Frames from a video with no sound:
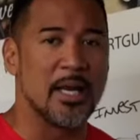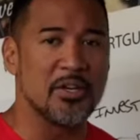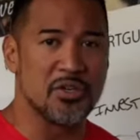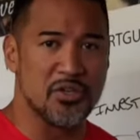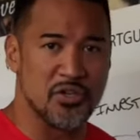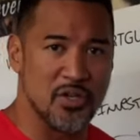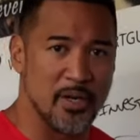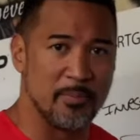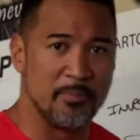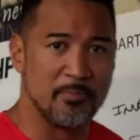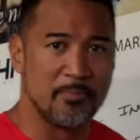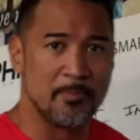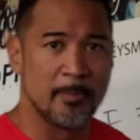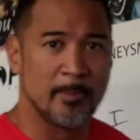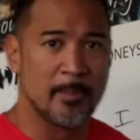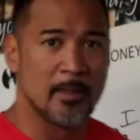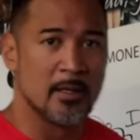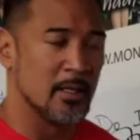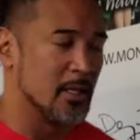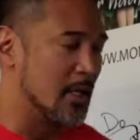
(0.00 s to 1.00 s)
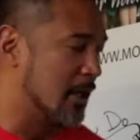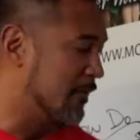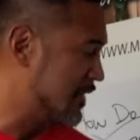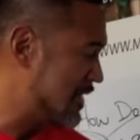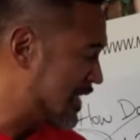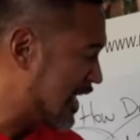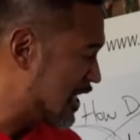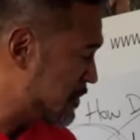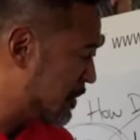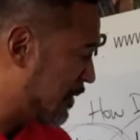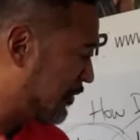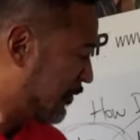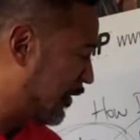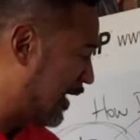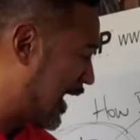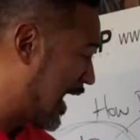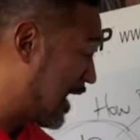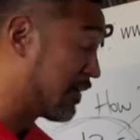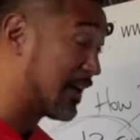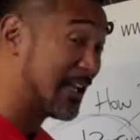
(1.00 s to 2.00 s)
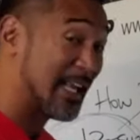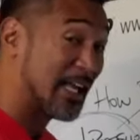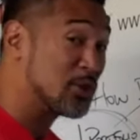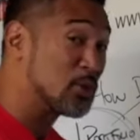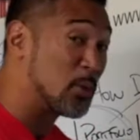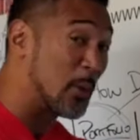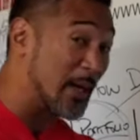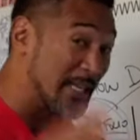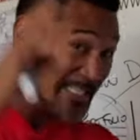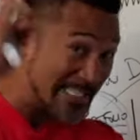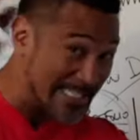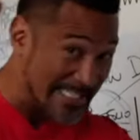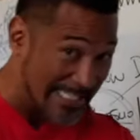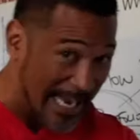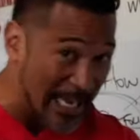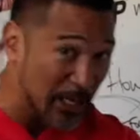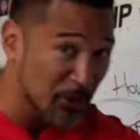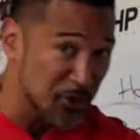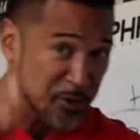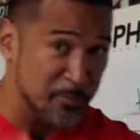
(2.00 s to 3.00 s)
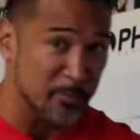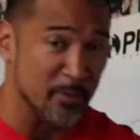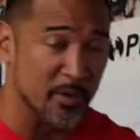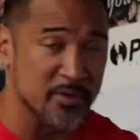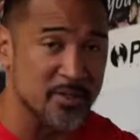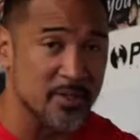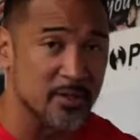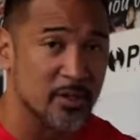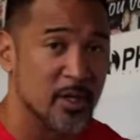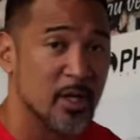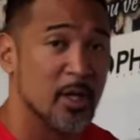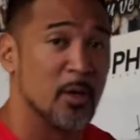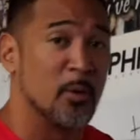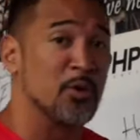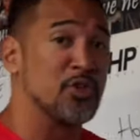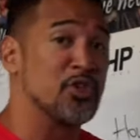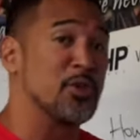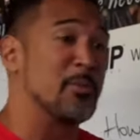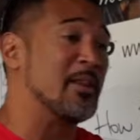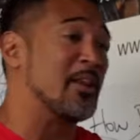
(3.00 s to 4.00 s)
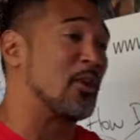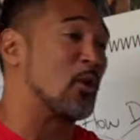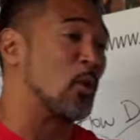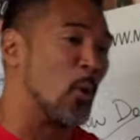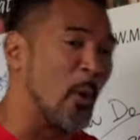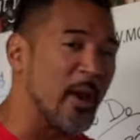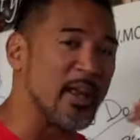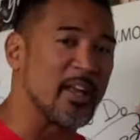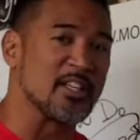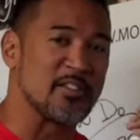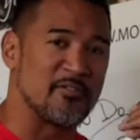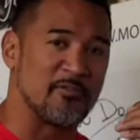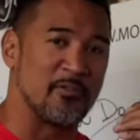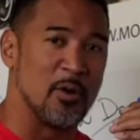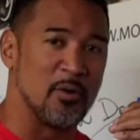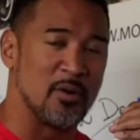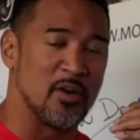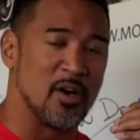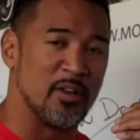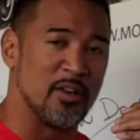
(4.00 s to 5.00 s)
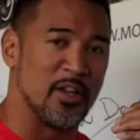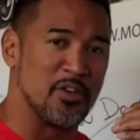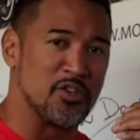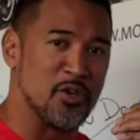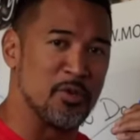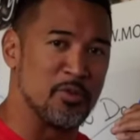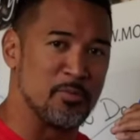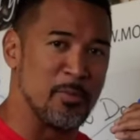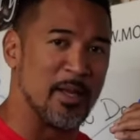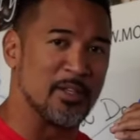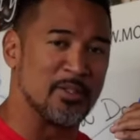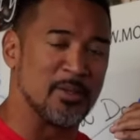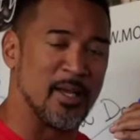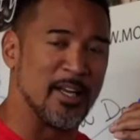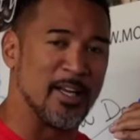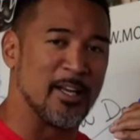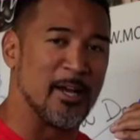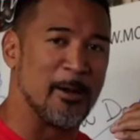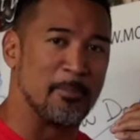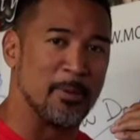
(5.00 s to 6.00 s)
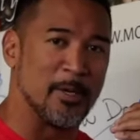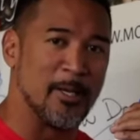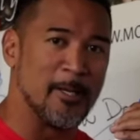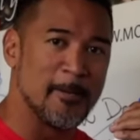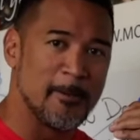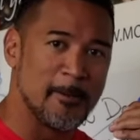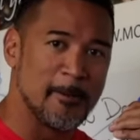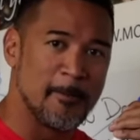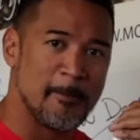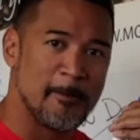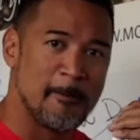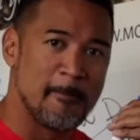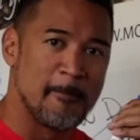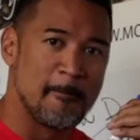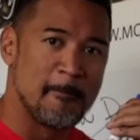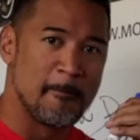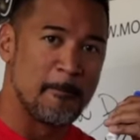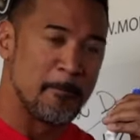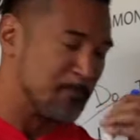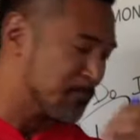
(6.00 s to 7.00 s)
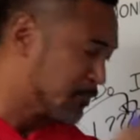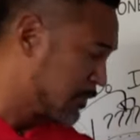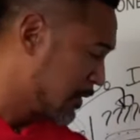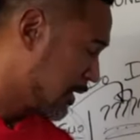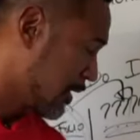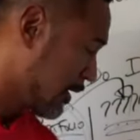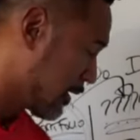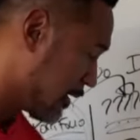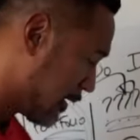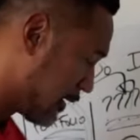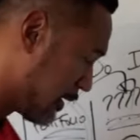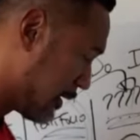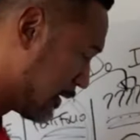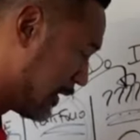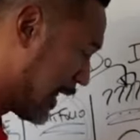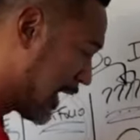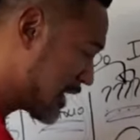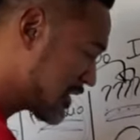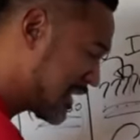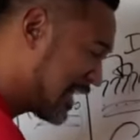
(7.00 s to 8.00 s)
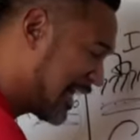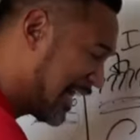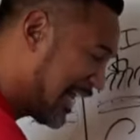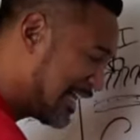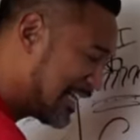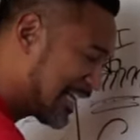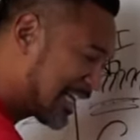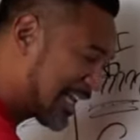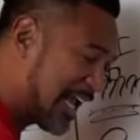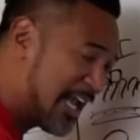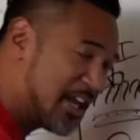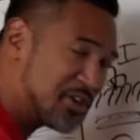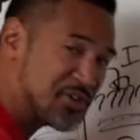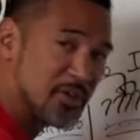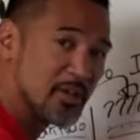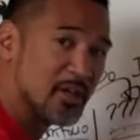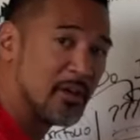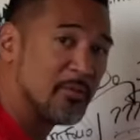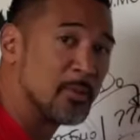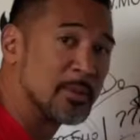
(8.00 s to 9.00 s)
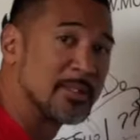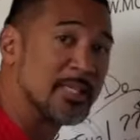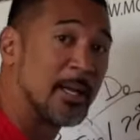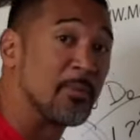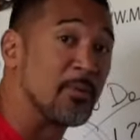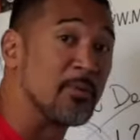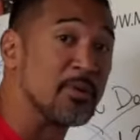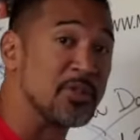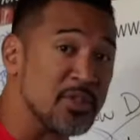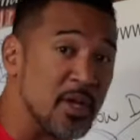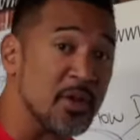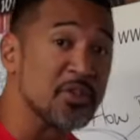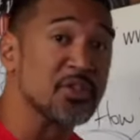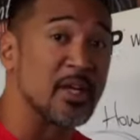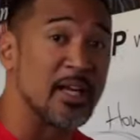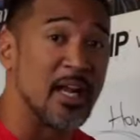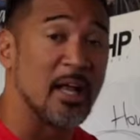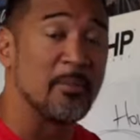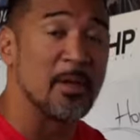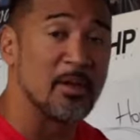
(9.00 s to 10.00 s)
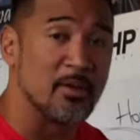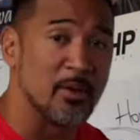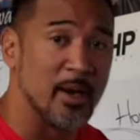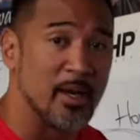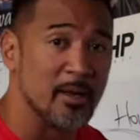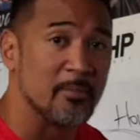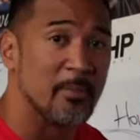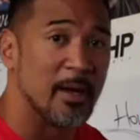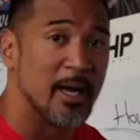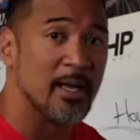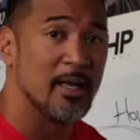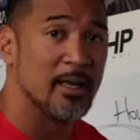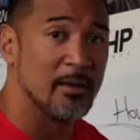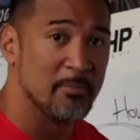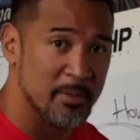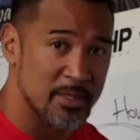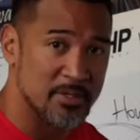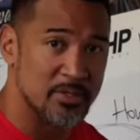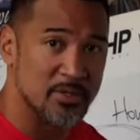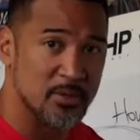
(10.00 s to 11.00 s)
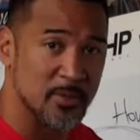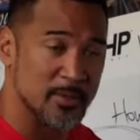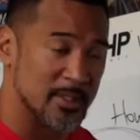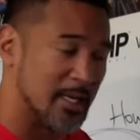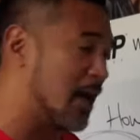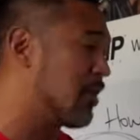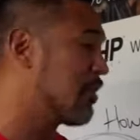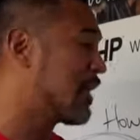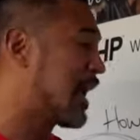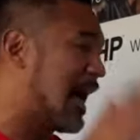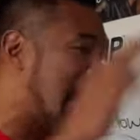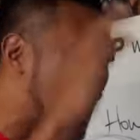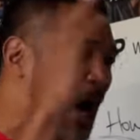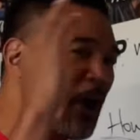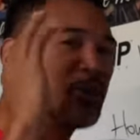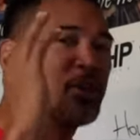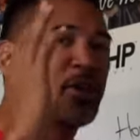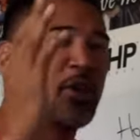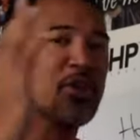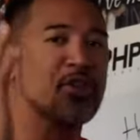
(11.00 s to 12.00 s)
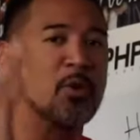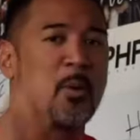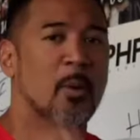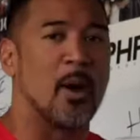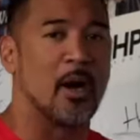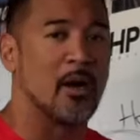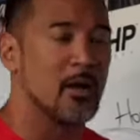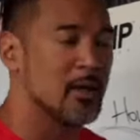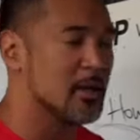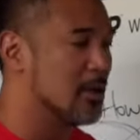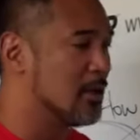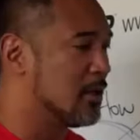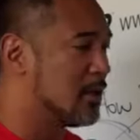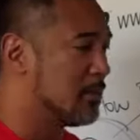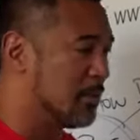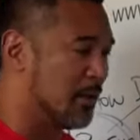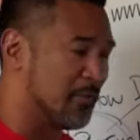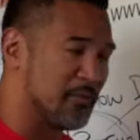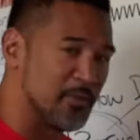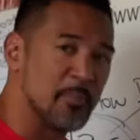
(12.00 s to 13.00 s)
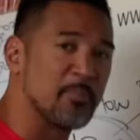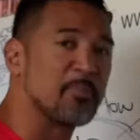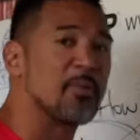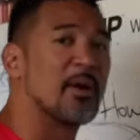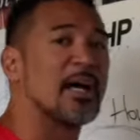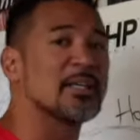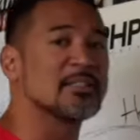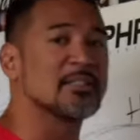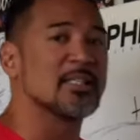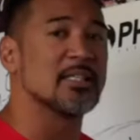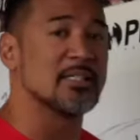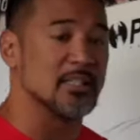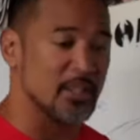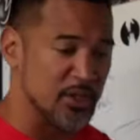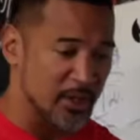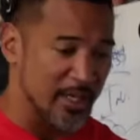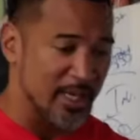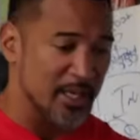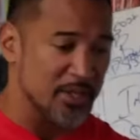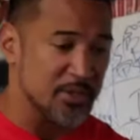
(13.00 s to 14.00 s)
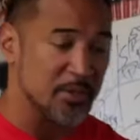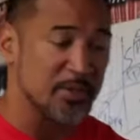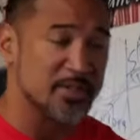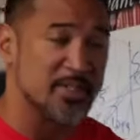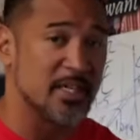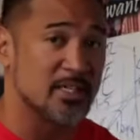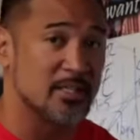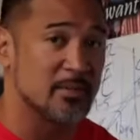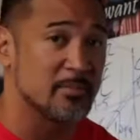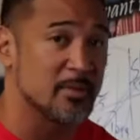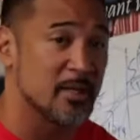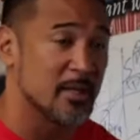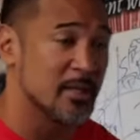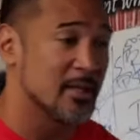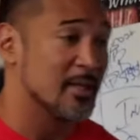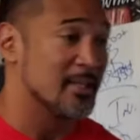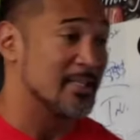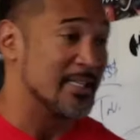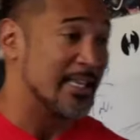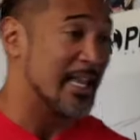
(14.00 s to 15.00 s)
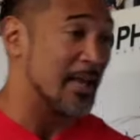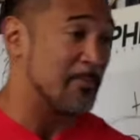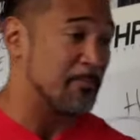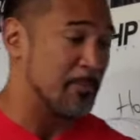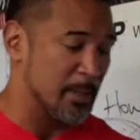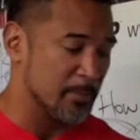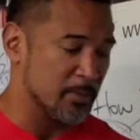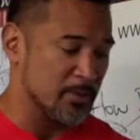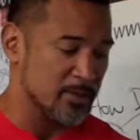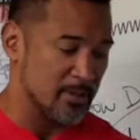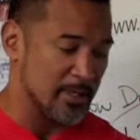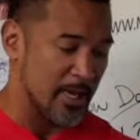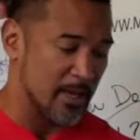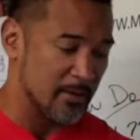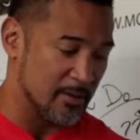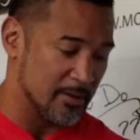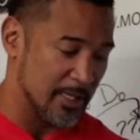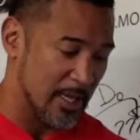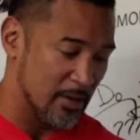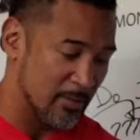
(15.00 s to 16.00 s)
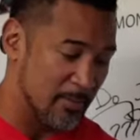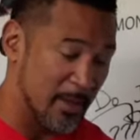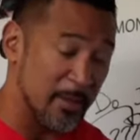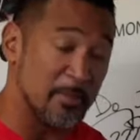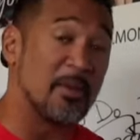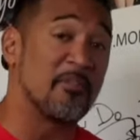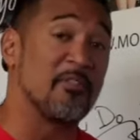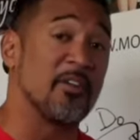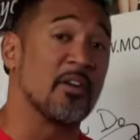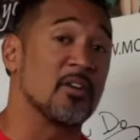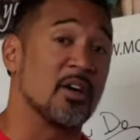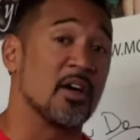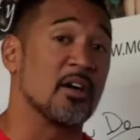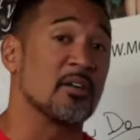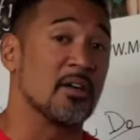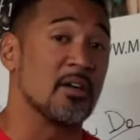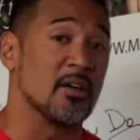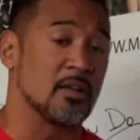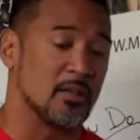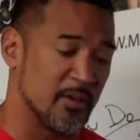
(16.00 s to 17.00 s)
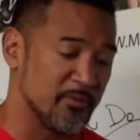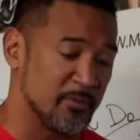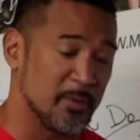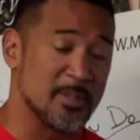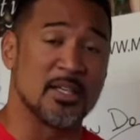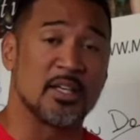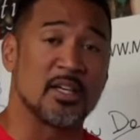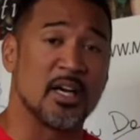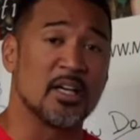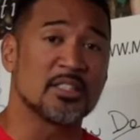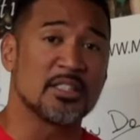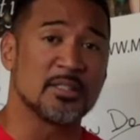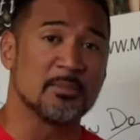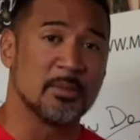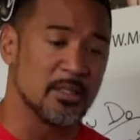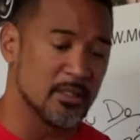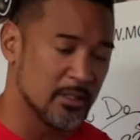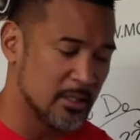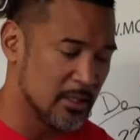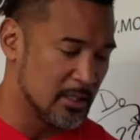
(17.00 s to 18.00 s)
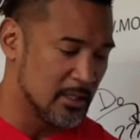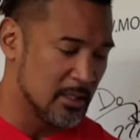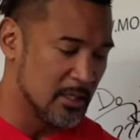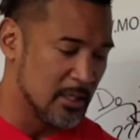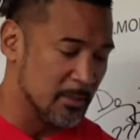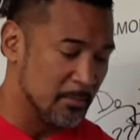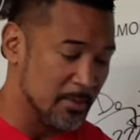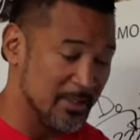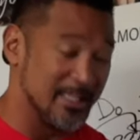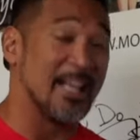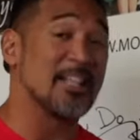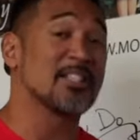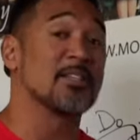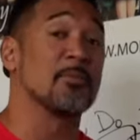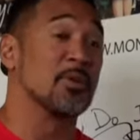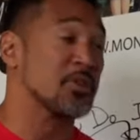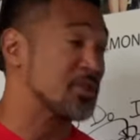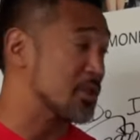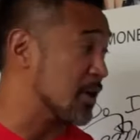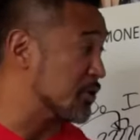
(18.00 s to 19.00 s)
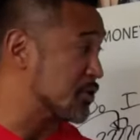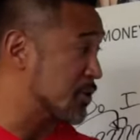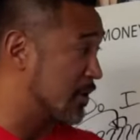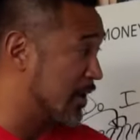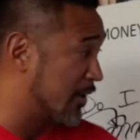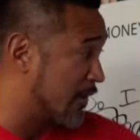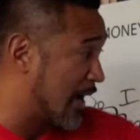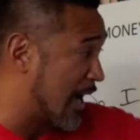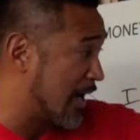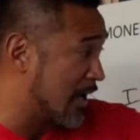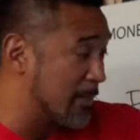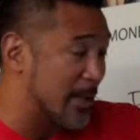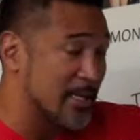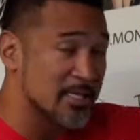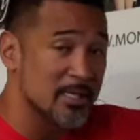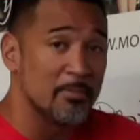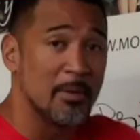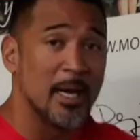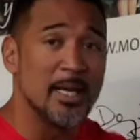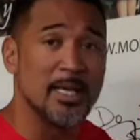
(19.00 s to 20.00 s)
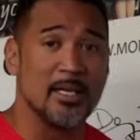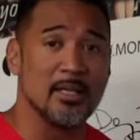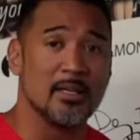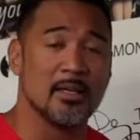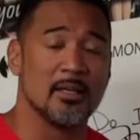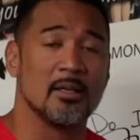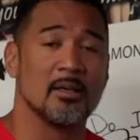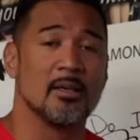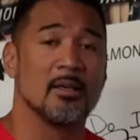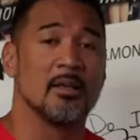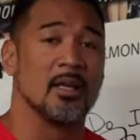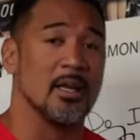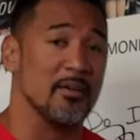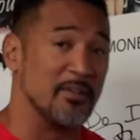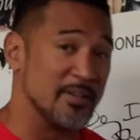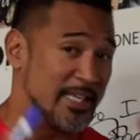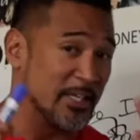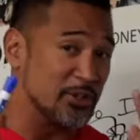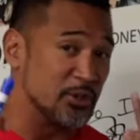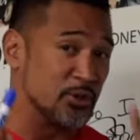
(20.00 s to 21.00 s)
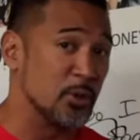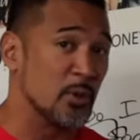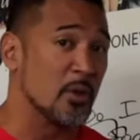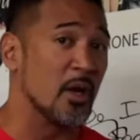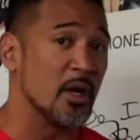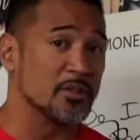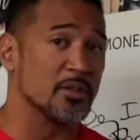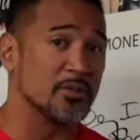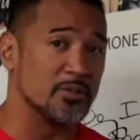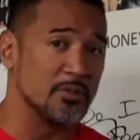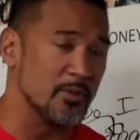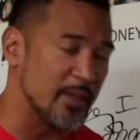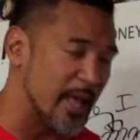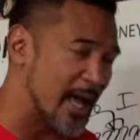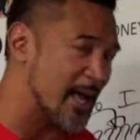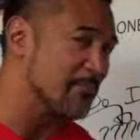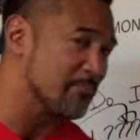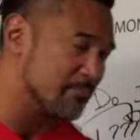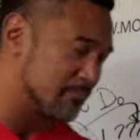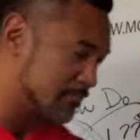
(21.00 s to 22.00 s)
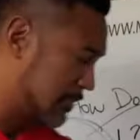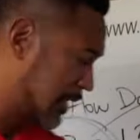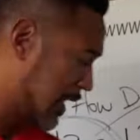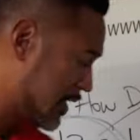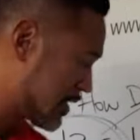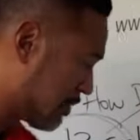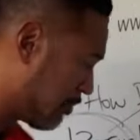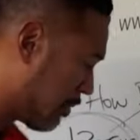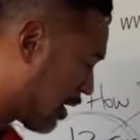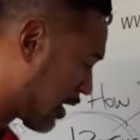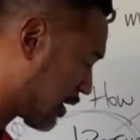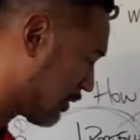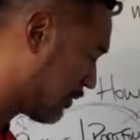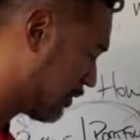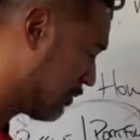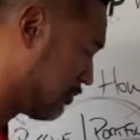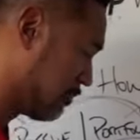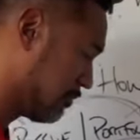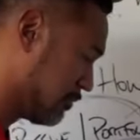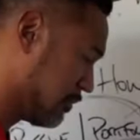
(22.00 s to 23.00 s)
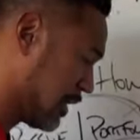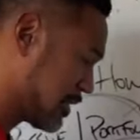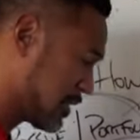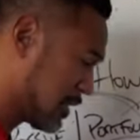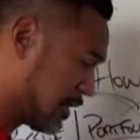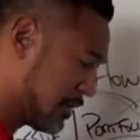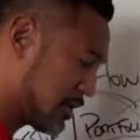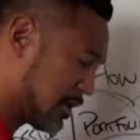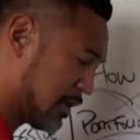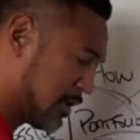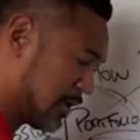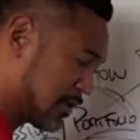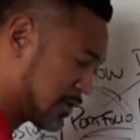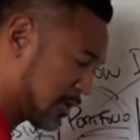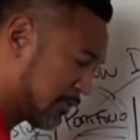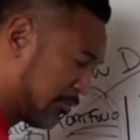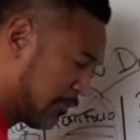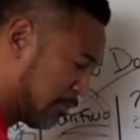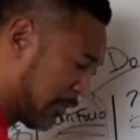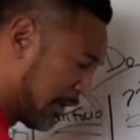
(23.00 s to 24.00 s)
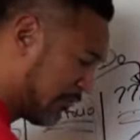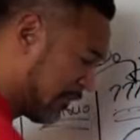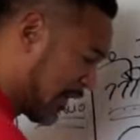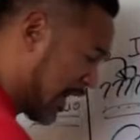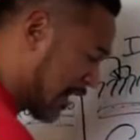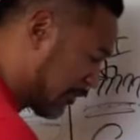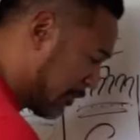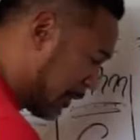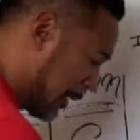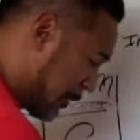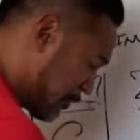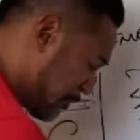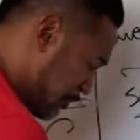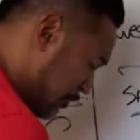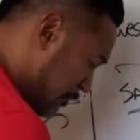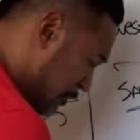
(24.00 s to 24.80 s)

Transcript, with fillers: relationship. If it takes me forever to get to a salesperson, which should be the quickest phone call that you should make to any company, that's an indication of what type of results you can help me create in my business tools. I don't care how good you are, but if your process or your internal systems to get people to not only make me feel comfortable as a customer, but to get some results, so therefore I can make some money. If it takes too long to do that, that's a marker. It's a red flag for me.